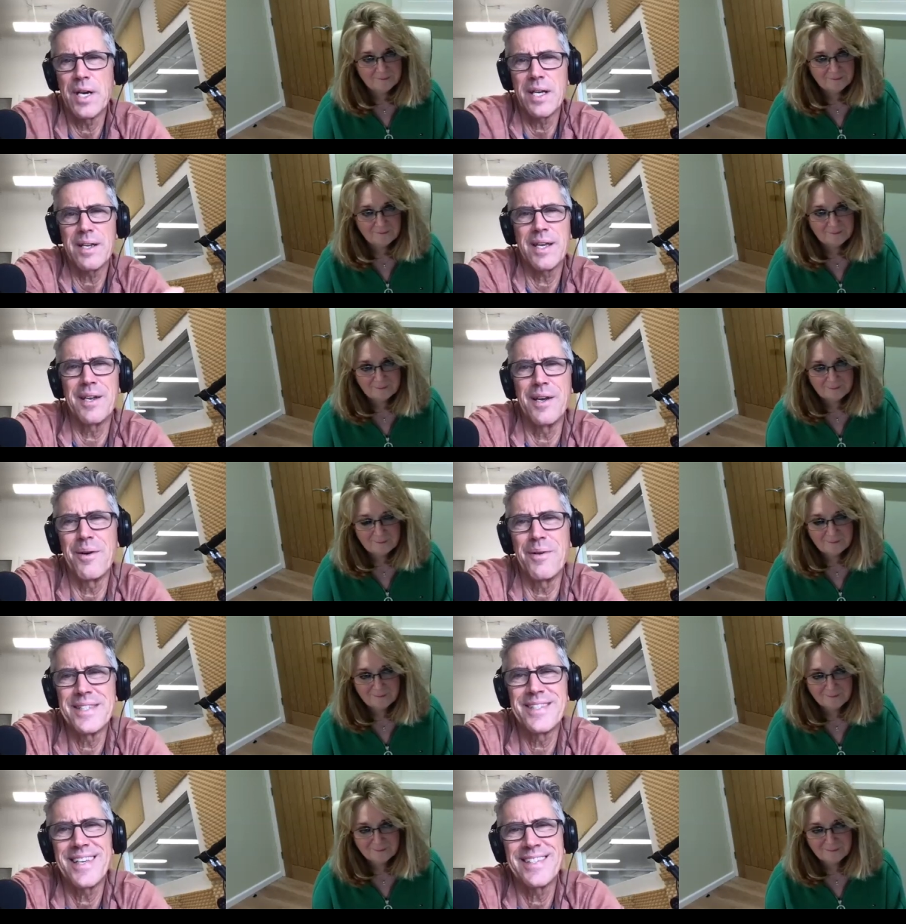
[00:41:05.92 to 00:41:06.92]
Speaker 1: You know,
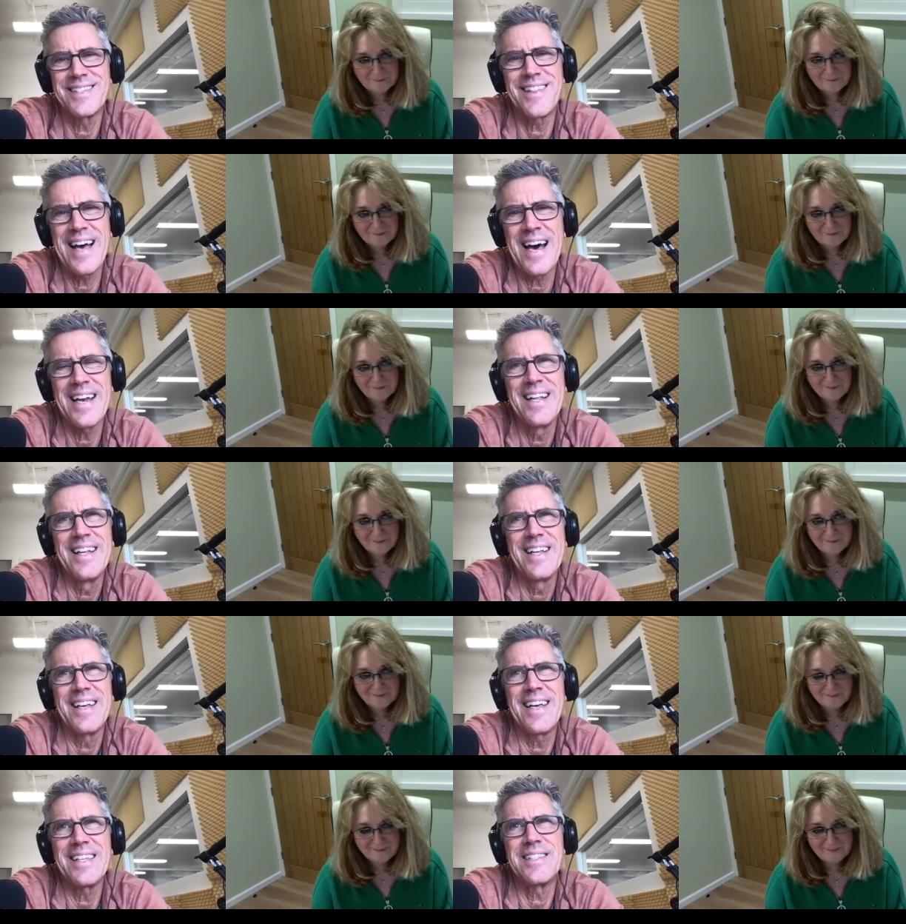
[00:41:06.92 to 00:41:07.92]
it's it's that
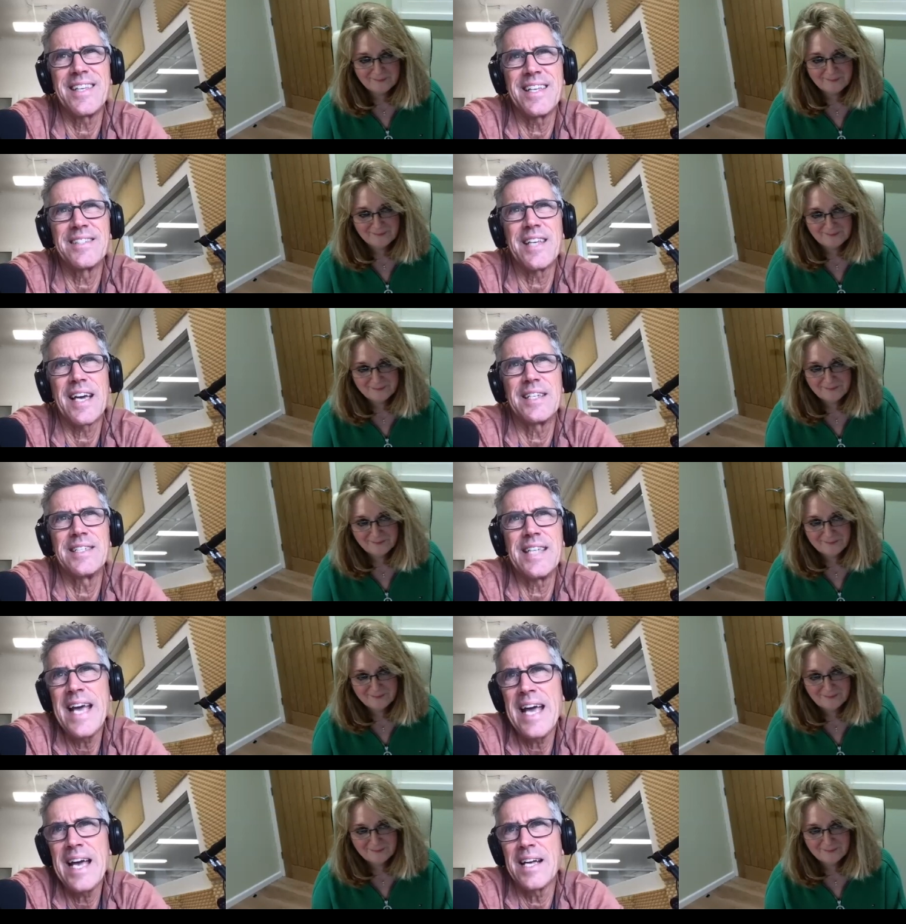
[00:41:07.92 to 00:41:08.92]
it's it's like a
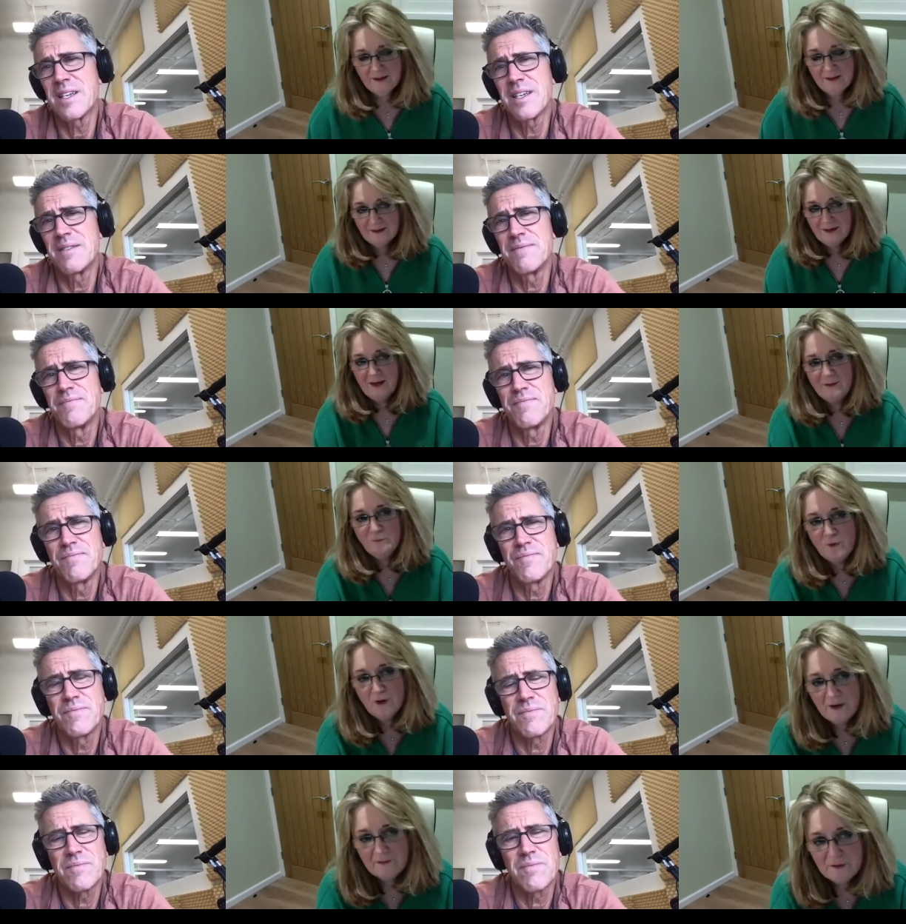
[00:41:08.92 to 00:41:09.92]
dance
Speaker 2: and
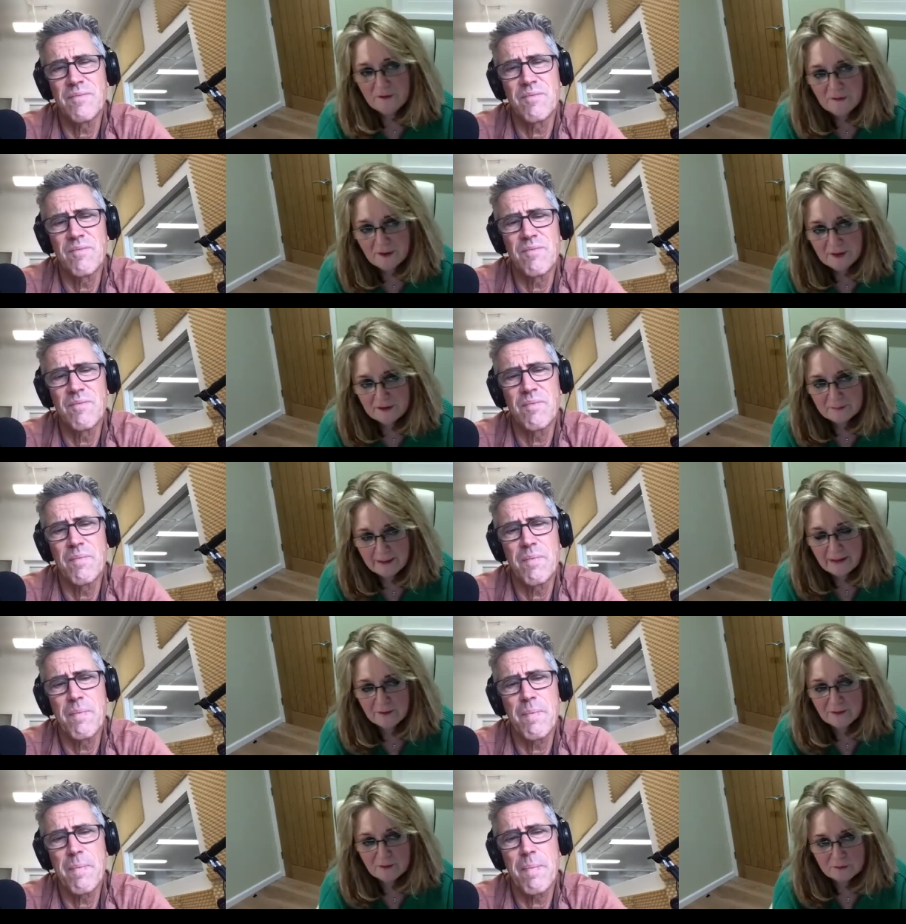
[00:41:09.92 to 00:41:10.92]
what have you learned
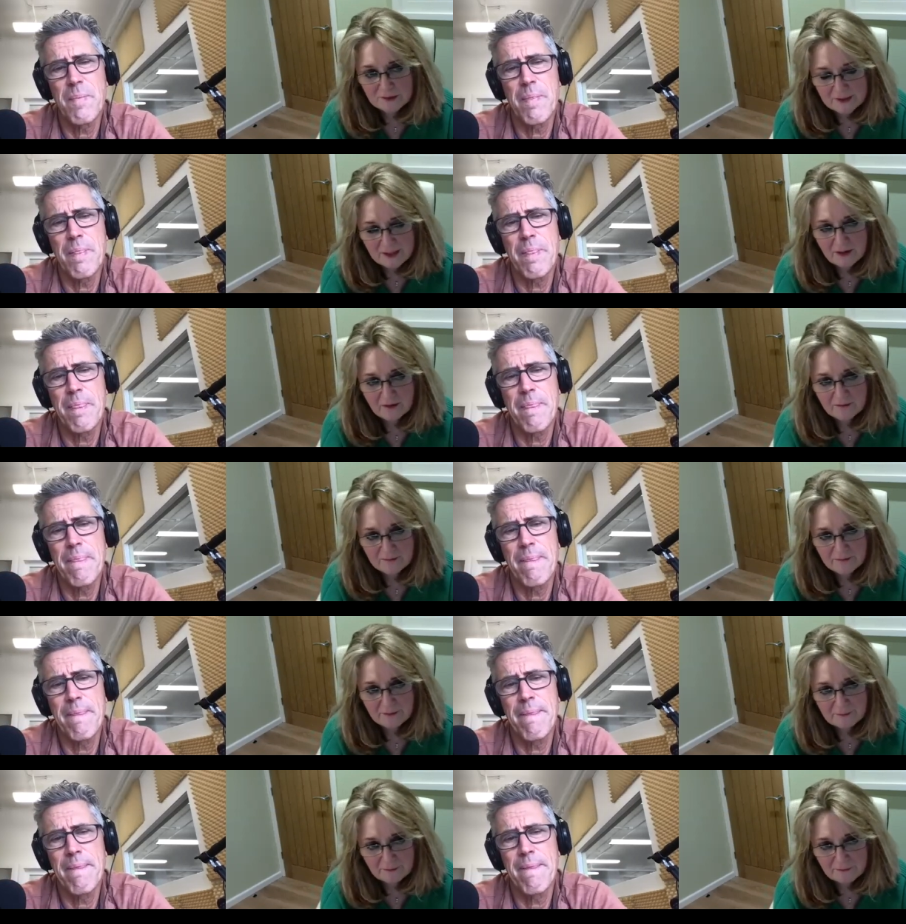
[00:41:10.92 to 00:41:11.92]
about yourself
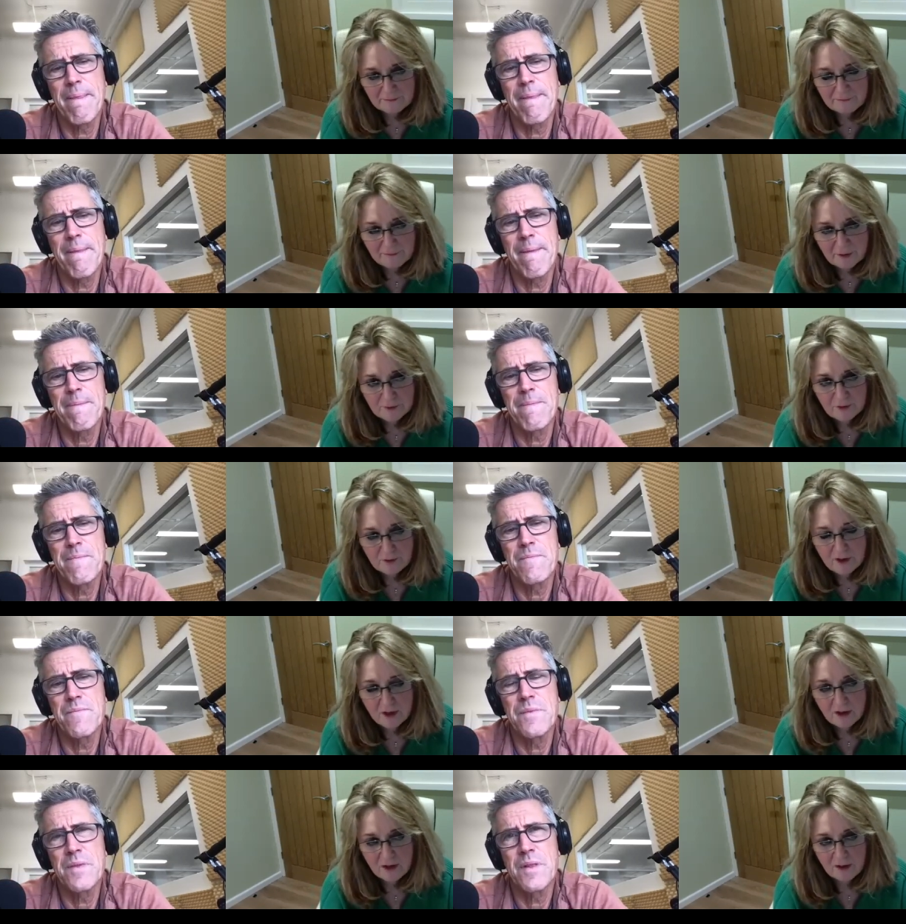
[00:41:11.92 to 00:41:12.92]
from your
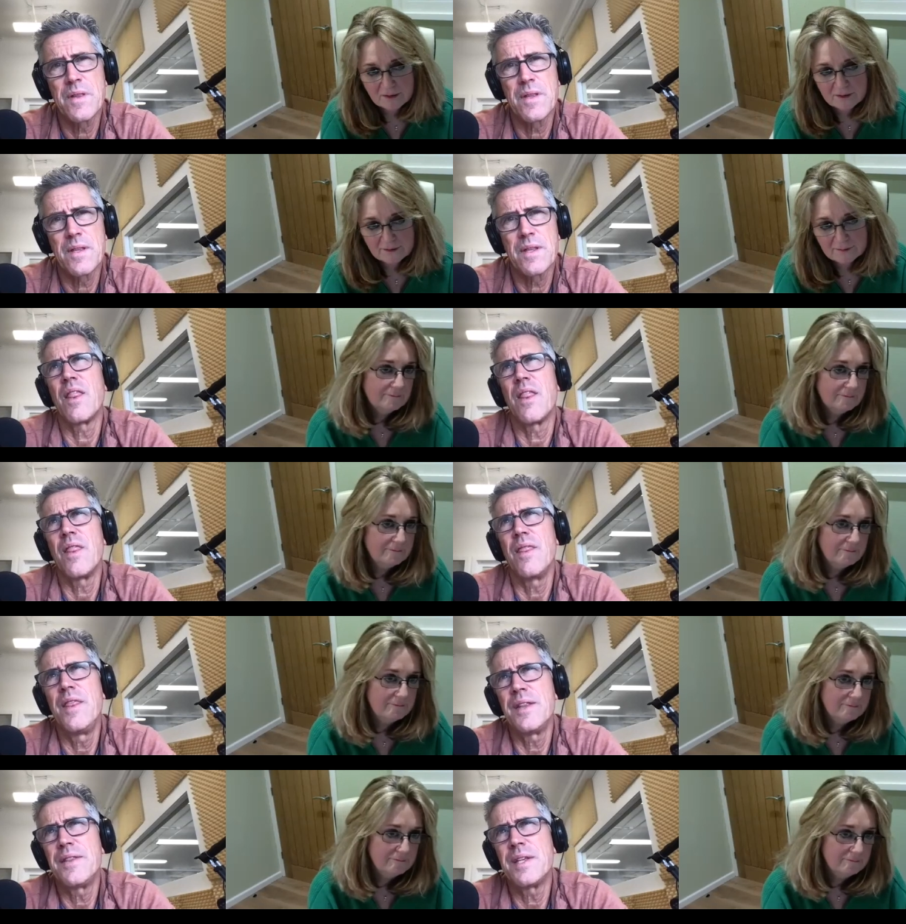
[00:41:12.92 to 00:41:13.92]
art
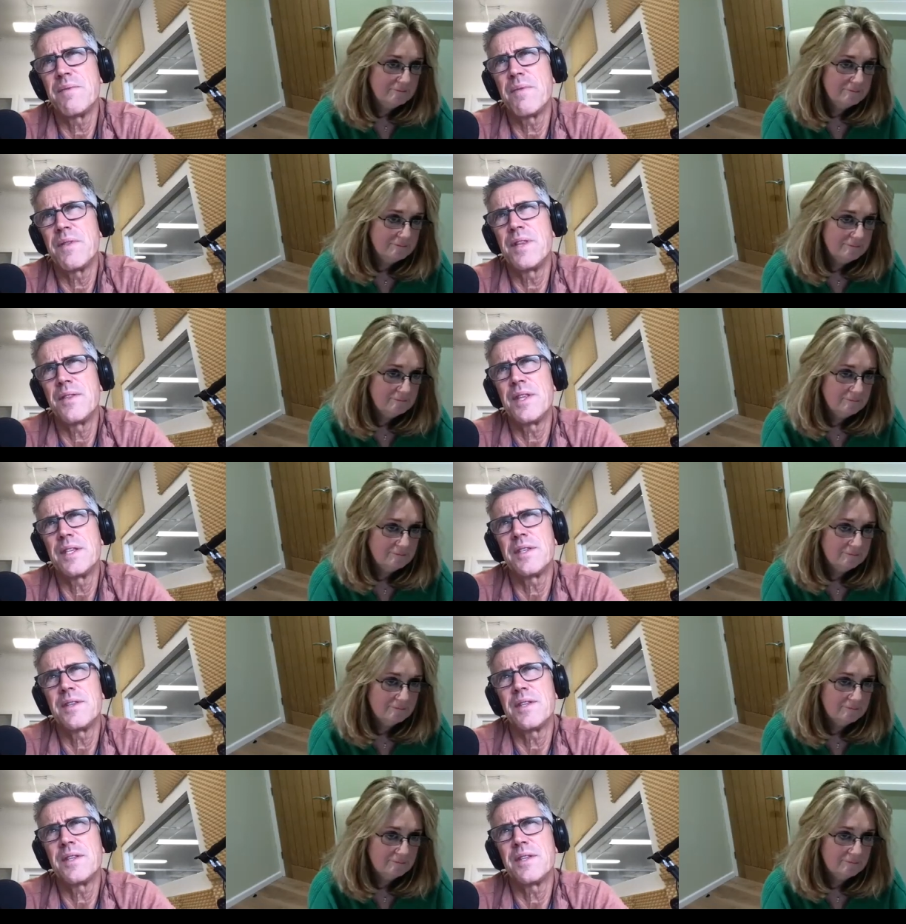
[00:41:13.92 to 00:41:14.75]
Speaker 1: the the the the, the